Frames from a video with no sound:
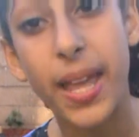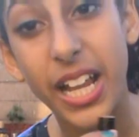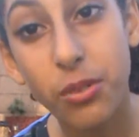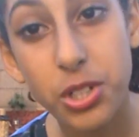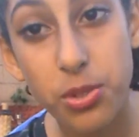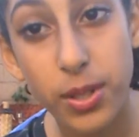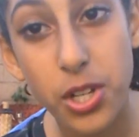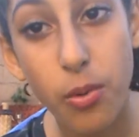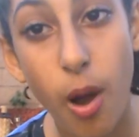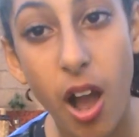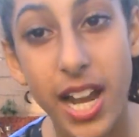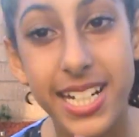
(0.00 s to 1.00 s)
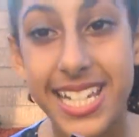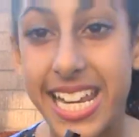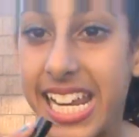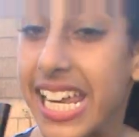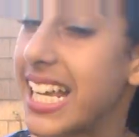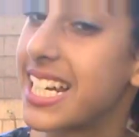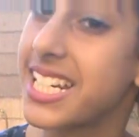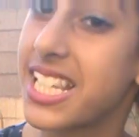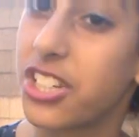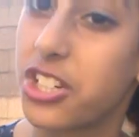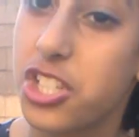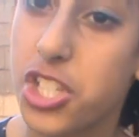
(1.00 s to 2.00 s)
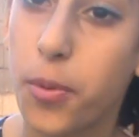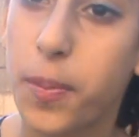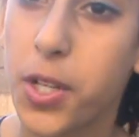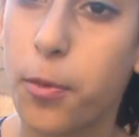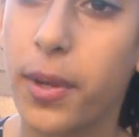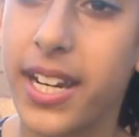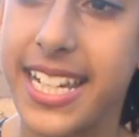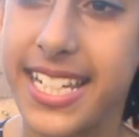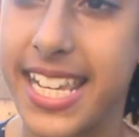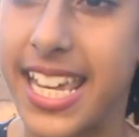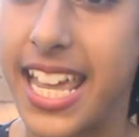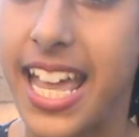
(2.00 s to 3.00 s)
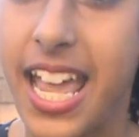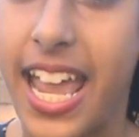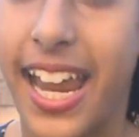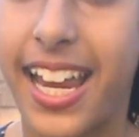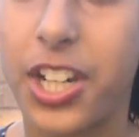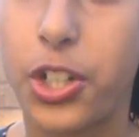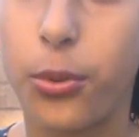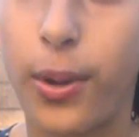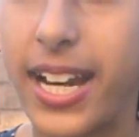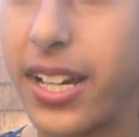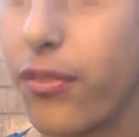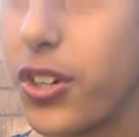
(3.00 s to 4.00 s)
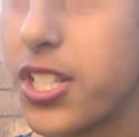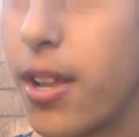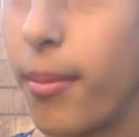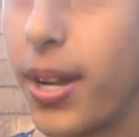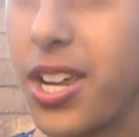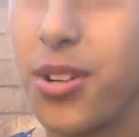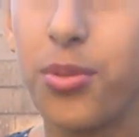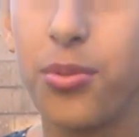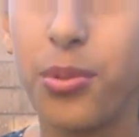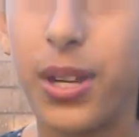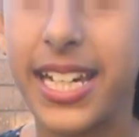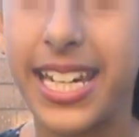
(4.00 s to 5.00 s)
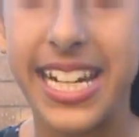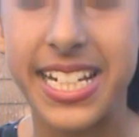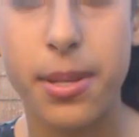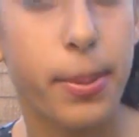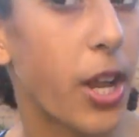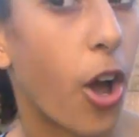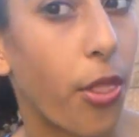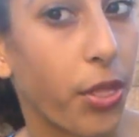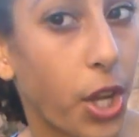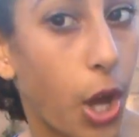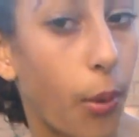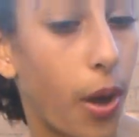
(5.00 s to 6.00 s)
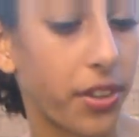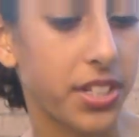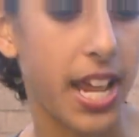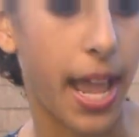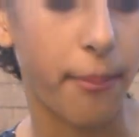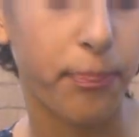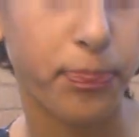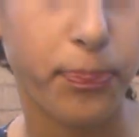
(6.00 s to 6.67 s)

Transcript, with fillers: pick which one you want, and they're super duper easy and great for somebody who needs to be on the go all the time.